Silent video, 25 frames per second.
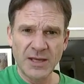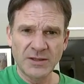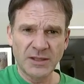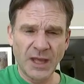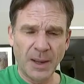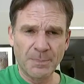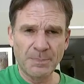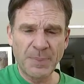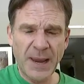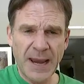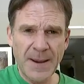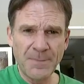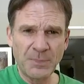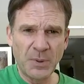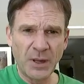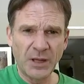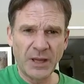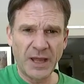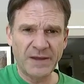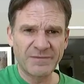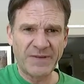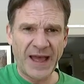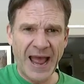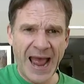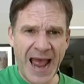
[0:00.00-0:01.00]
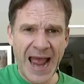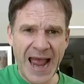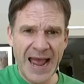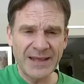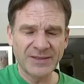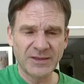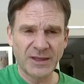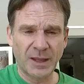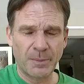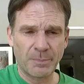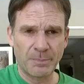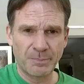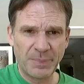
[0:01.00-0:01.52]
The people have
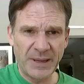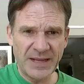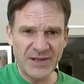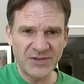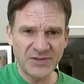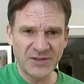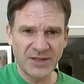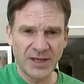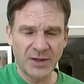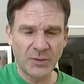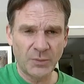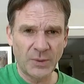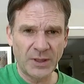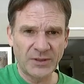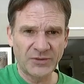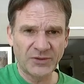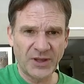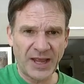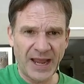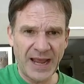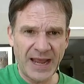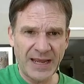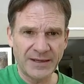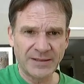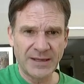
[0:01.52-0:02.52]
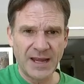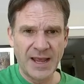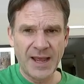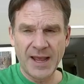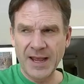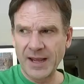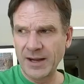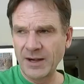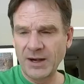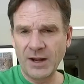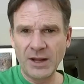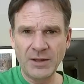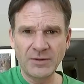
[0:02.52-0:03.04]
had the biscuit with that,
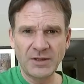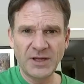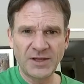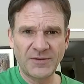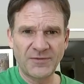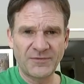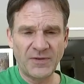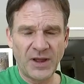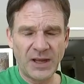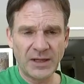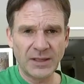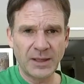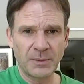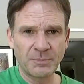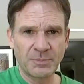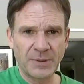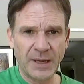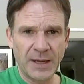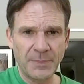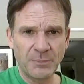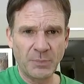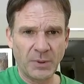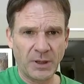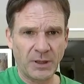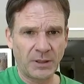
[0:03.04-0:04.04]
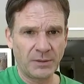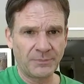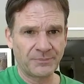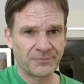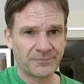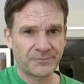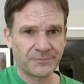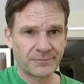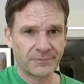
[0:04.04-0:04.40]
and all these fucking people,